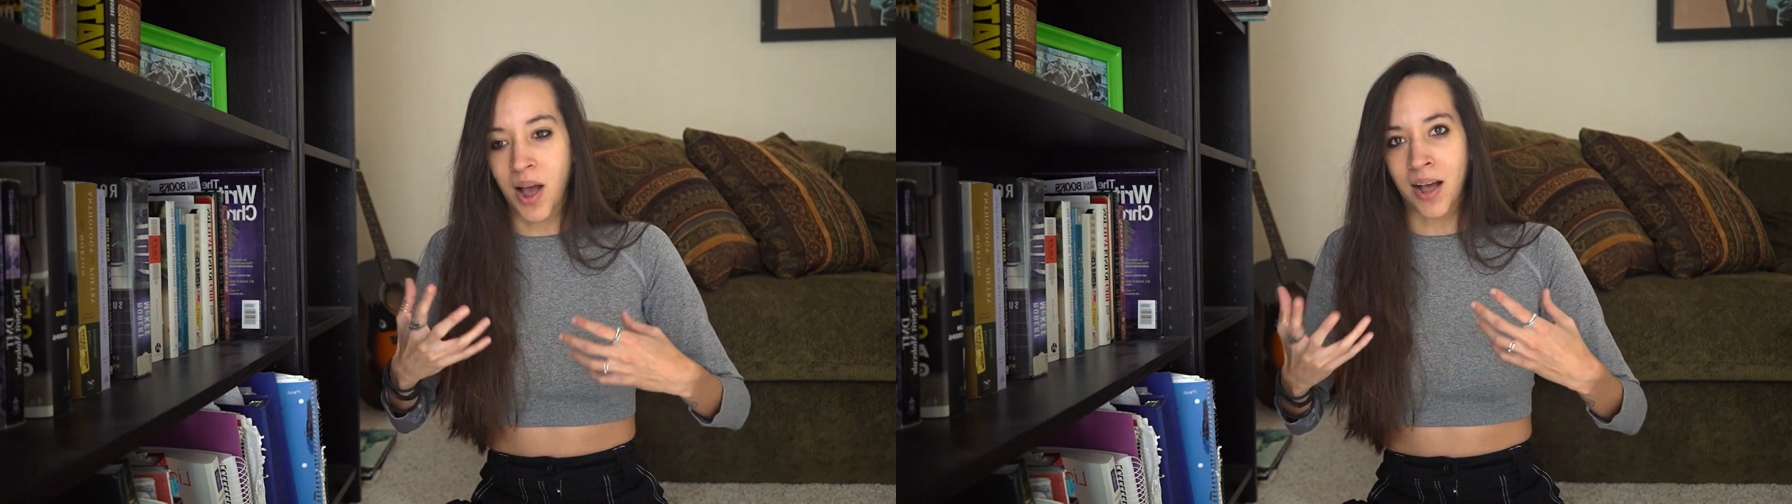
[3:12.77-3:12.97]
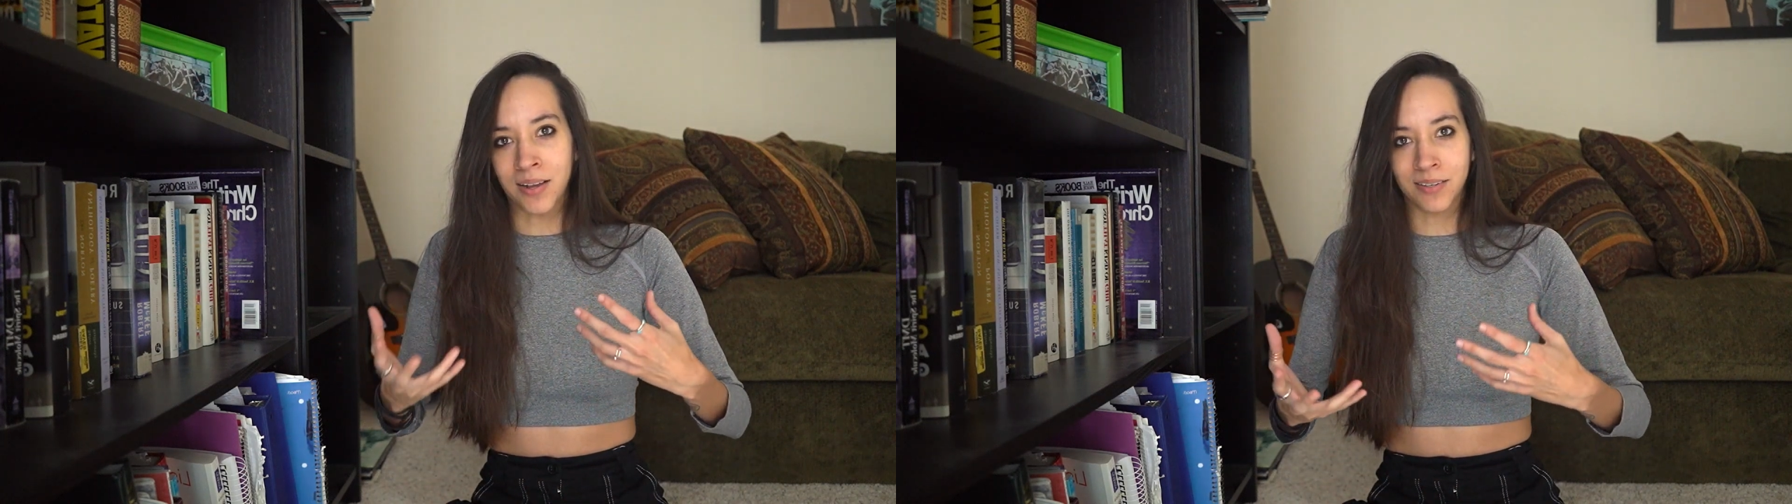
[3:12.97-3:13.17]

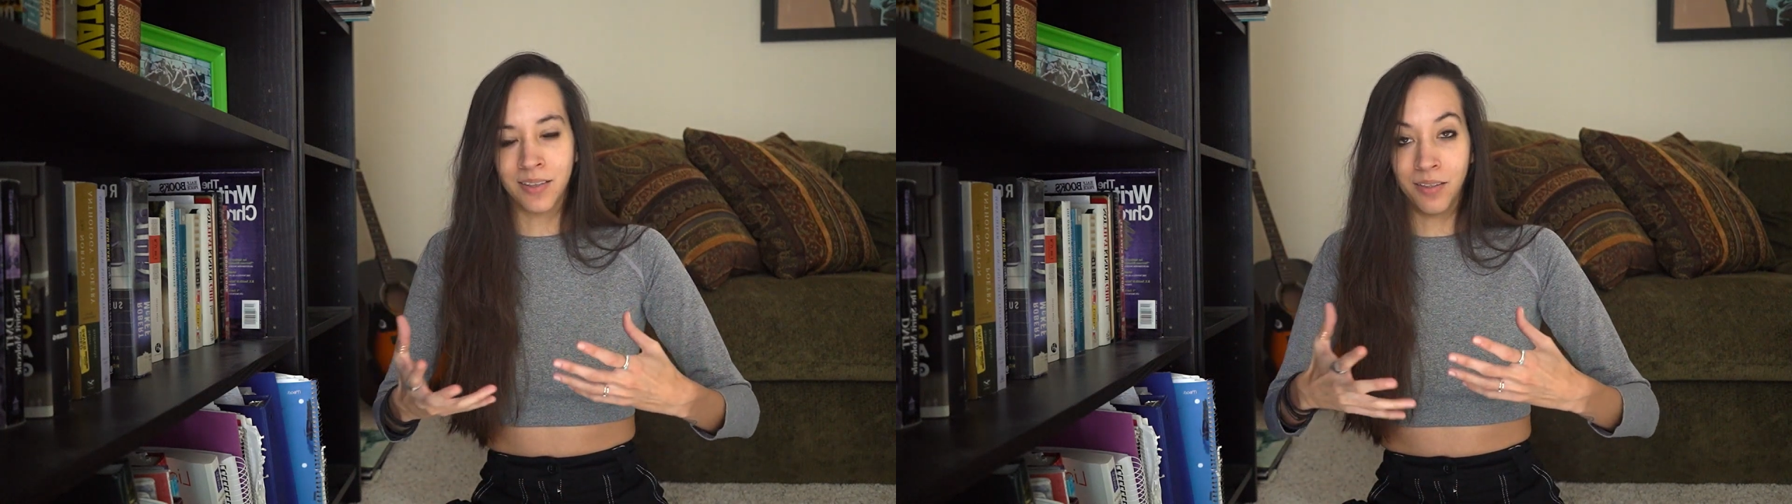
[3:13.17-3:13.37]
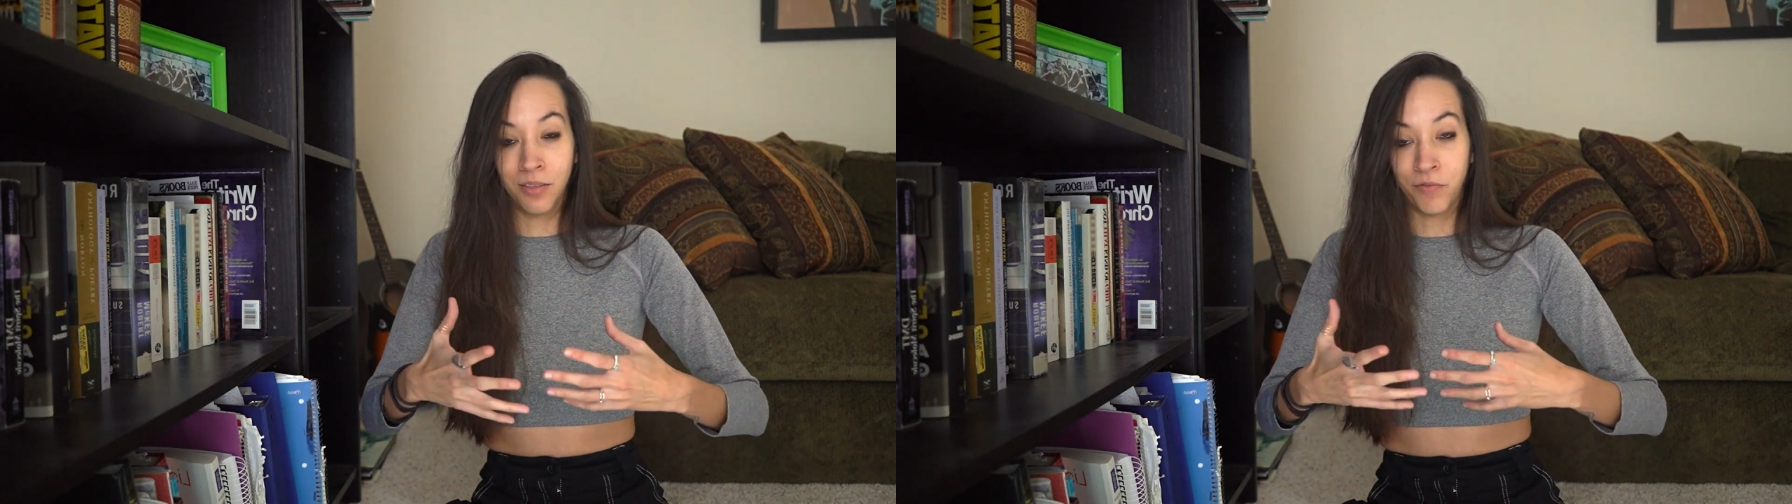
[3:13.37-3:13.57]
as
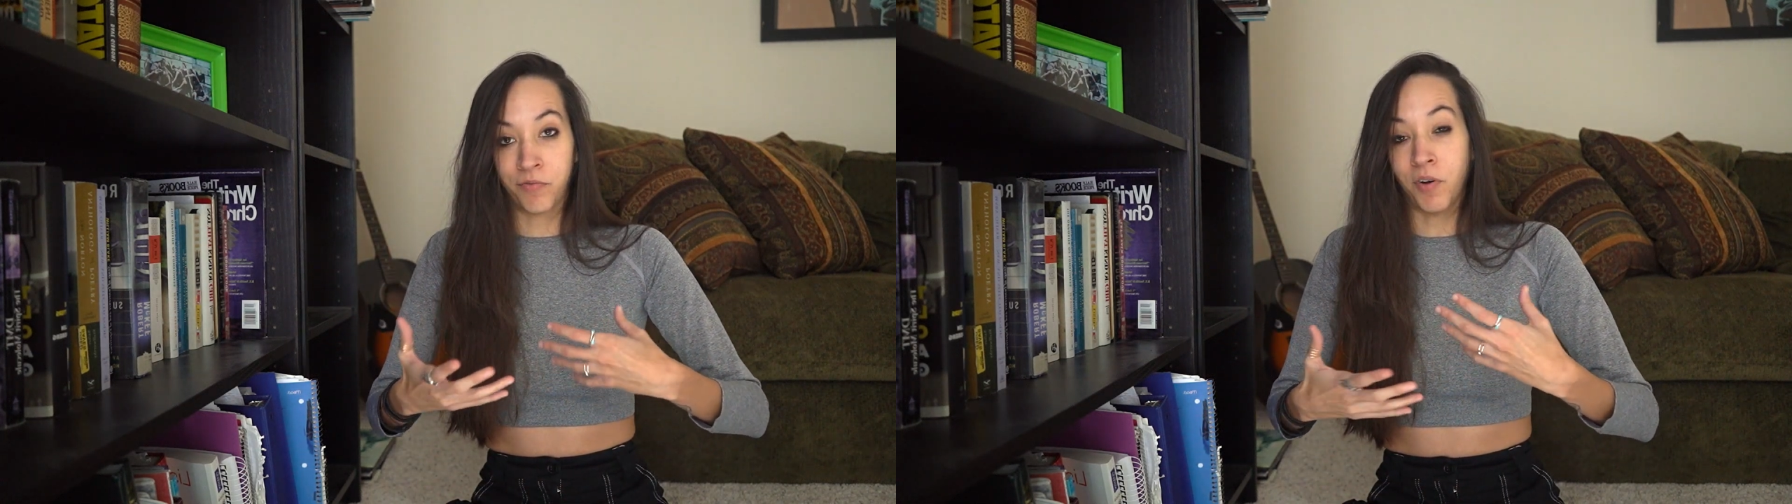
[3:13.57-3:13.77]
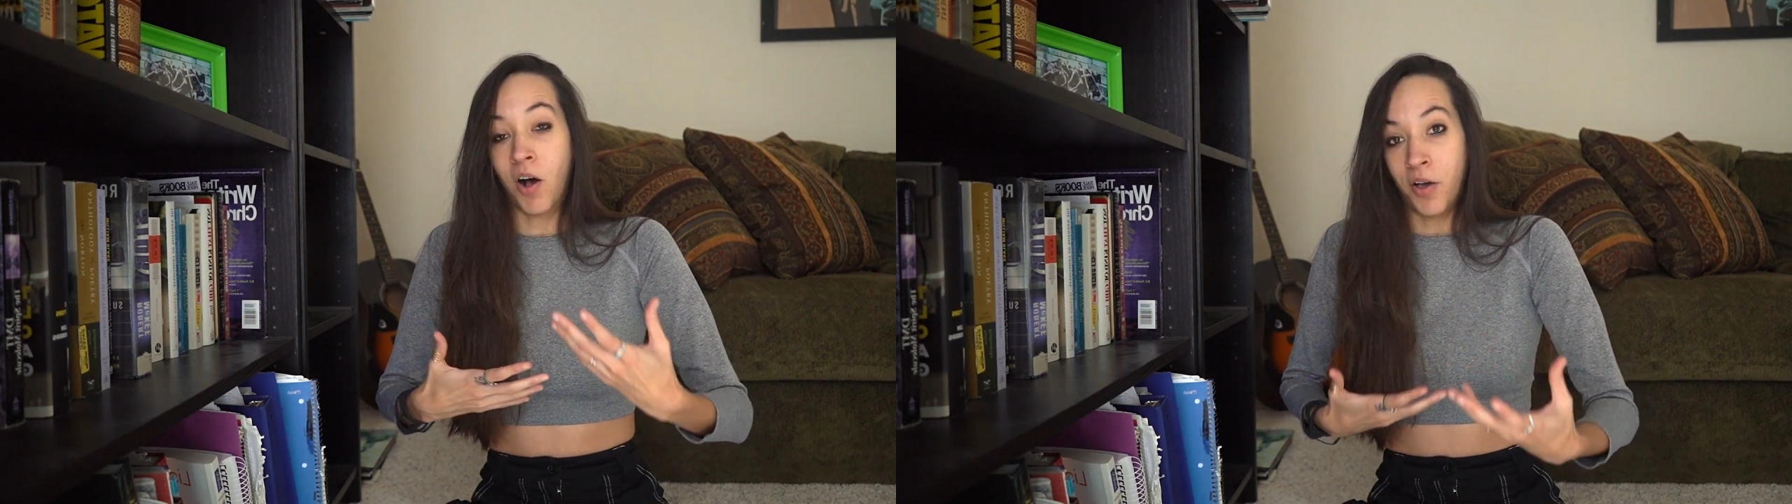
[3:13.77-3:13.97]
the, the
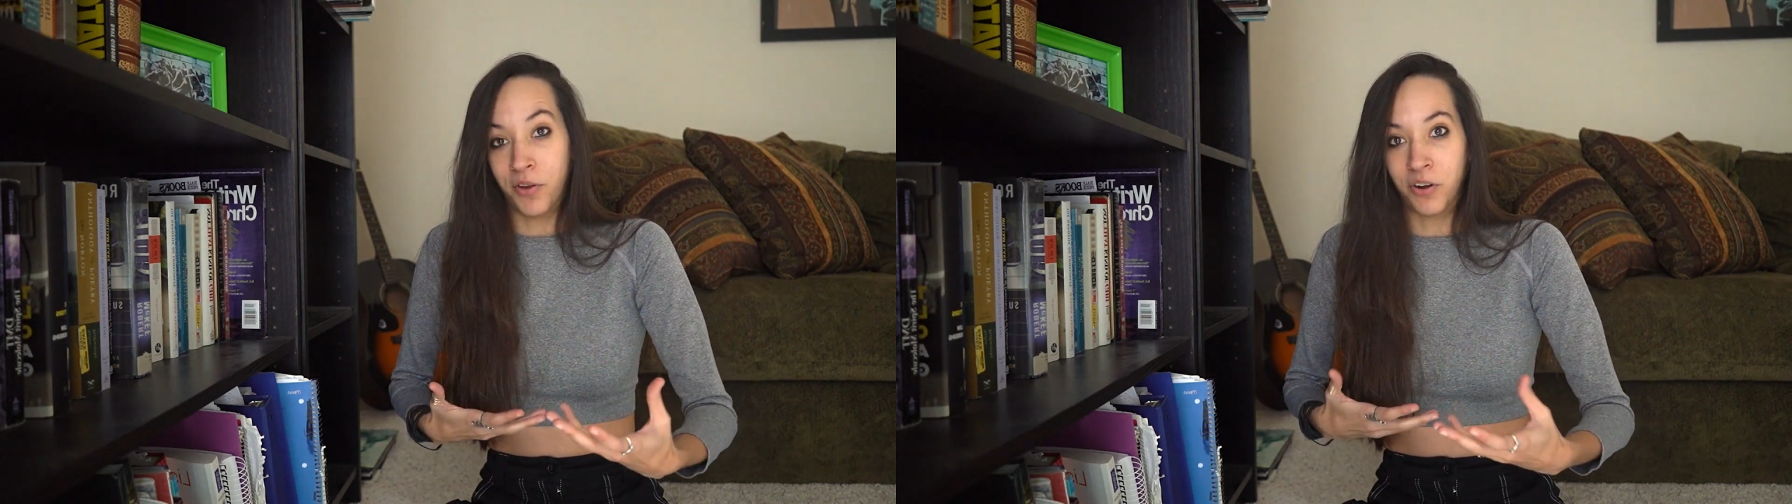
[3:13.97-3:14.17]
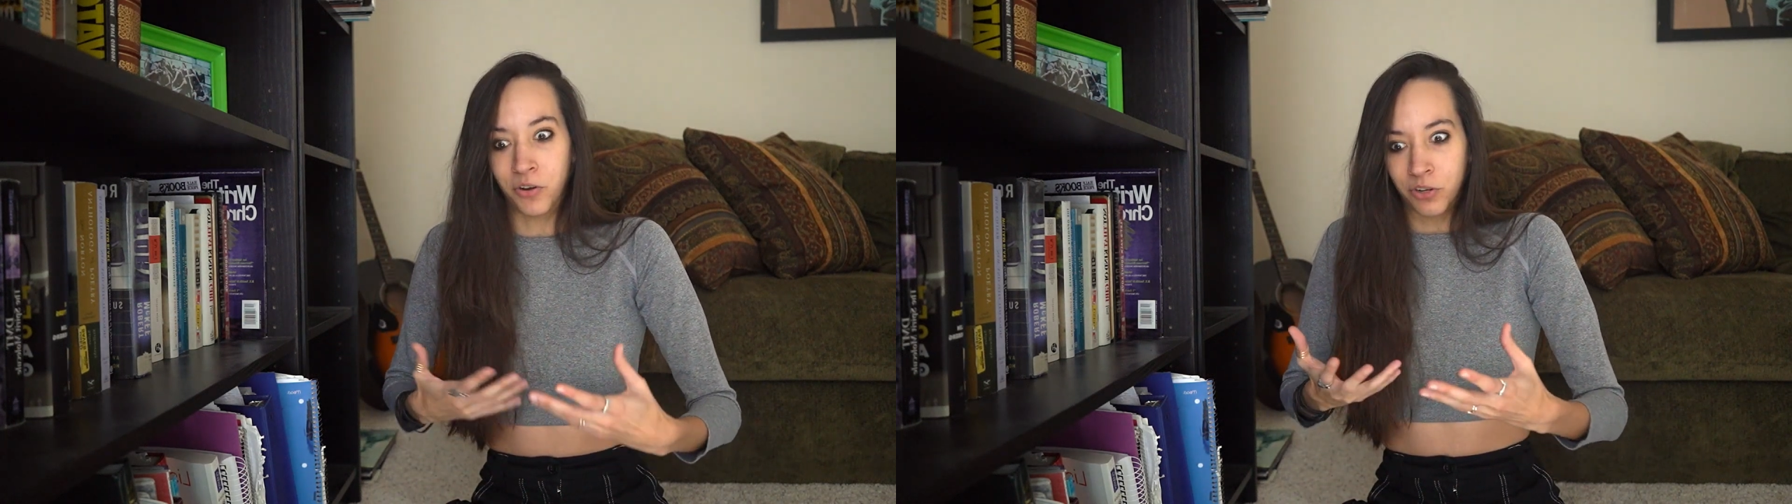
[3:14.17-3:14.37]

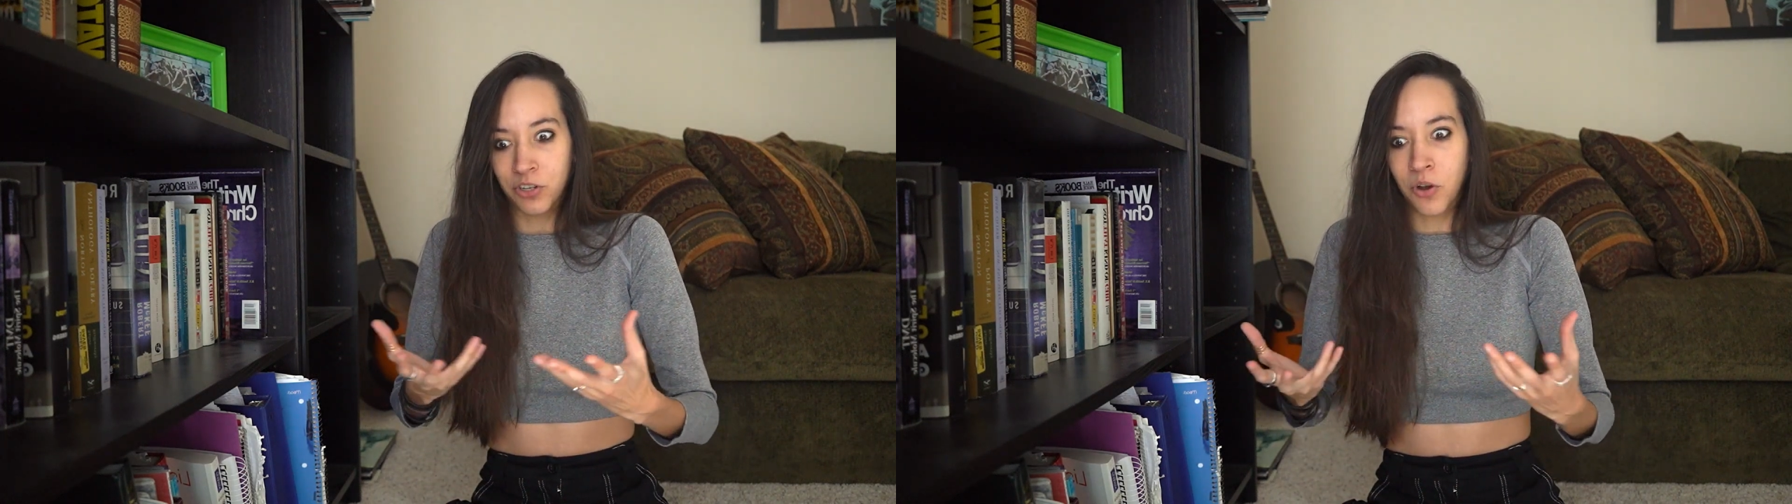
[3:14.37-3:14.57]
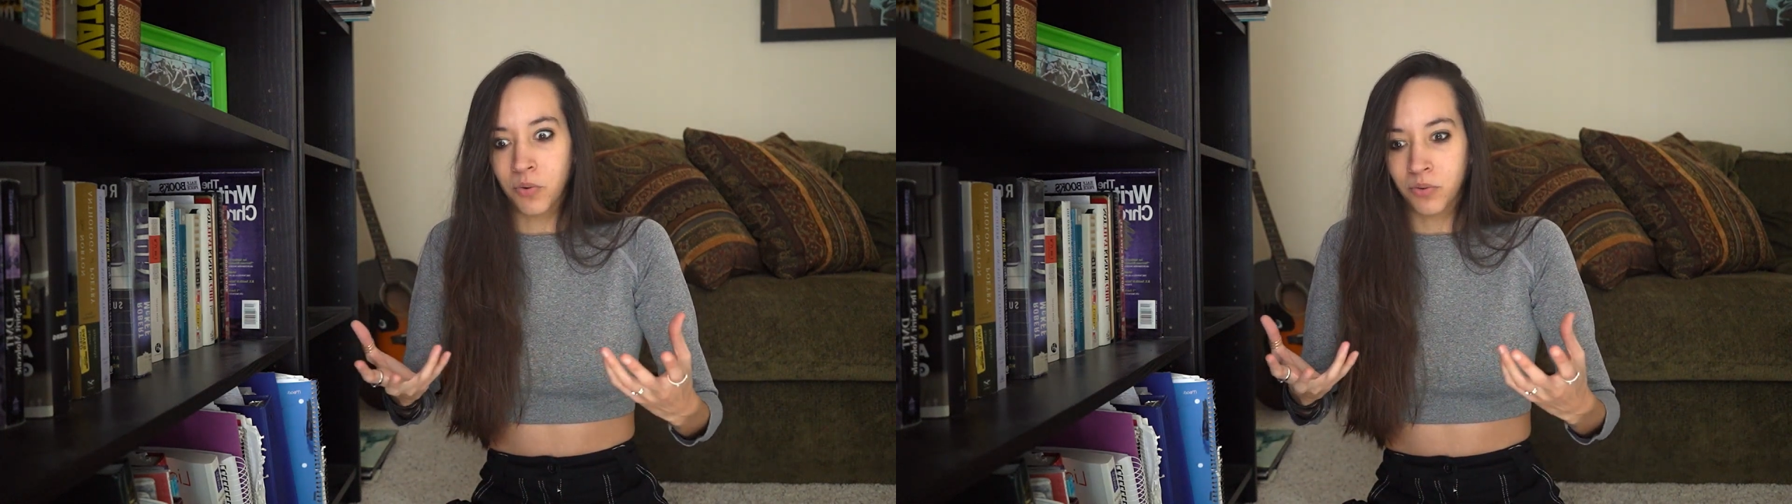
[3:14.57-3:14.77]
father, you're
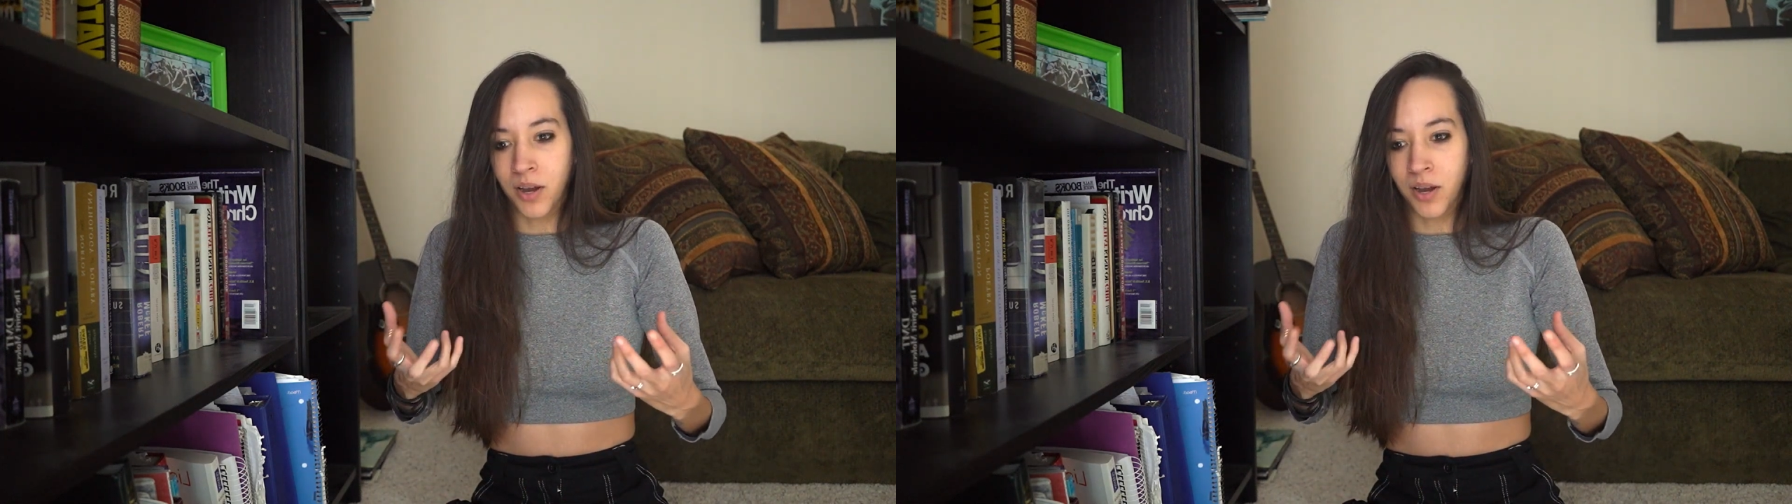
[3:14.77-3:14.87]
so,